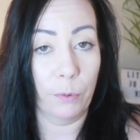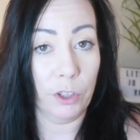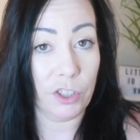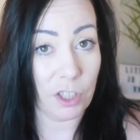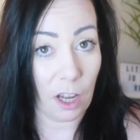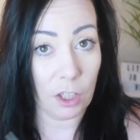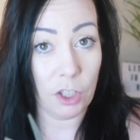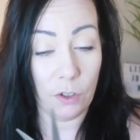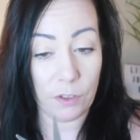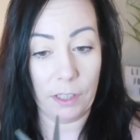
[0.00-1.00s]
We'll start
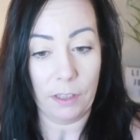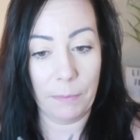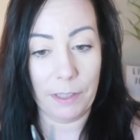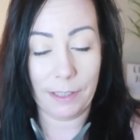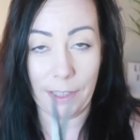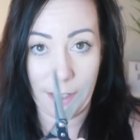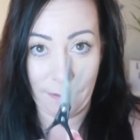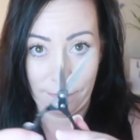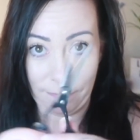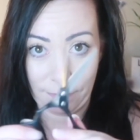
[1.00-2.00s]
using them and see
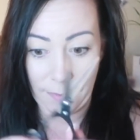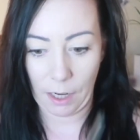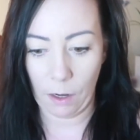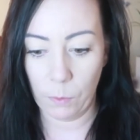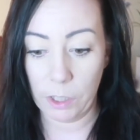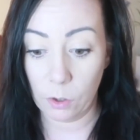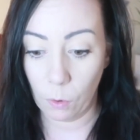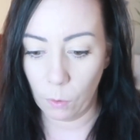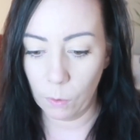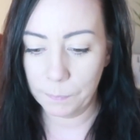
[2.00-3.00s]
how we
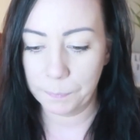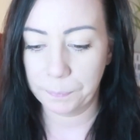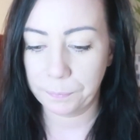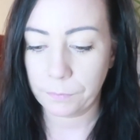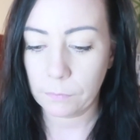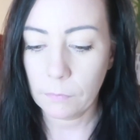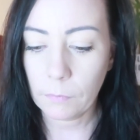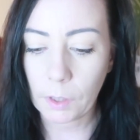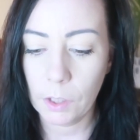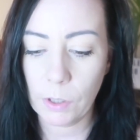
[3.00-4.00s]
go.
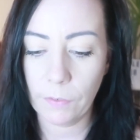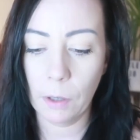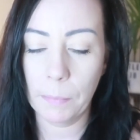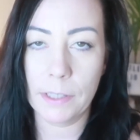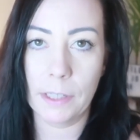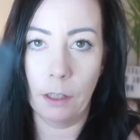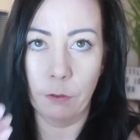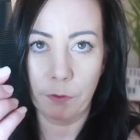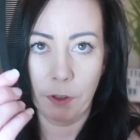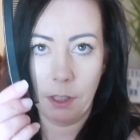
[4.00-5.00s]
So I've got myself
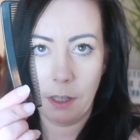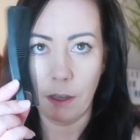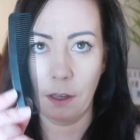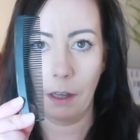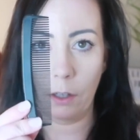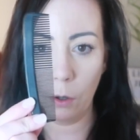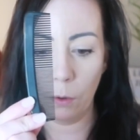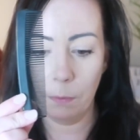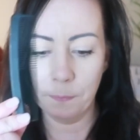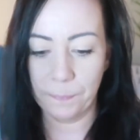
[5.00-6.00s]
a
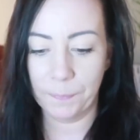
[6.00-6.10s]
comb.